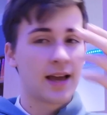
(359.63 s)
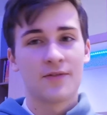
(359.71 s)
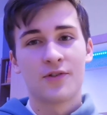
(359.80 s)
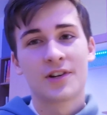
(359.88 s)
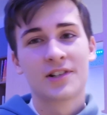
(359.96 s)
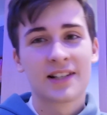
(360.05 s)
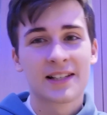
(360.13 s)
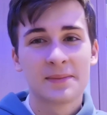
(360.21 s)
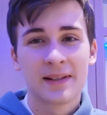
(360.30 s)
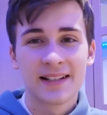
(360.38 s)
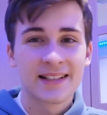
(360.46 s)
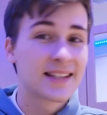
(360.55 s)
if you can
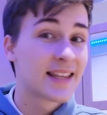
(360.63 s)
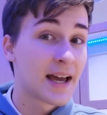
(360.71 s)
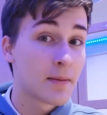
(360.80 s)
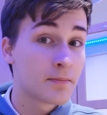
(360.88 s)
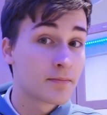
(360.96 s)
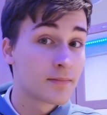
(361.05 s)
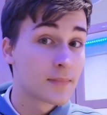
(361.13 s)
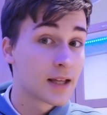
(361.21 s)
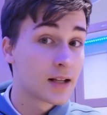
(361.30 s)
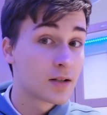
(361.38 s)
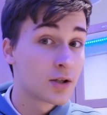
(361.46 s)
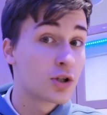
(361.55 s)
explain it to them,
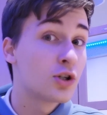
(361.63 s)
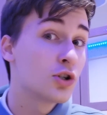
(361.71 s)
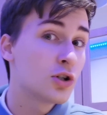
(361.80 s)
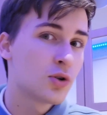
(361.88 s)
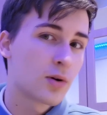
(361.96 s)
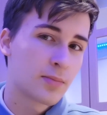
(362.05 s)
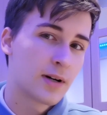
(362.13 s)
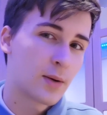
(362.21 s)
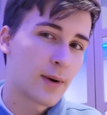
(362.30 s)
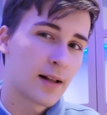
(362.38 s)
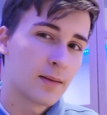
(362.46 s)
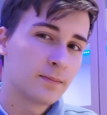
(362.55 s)
then you do know it pretty
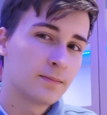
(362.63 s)
well.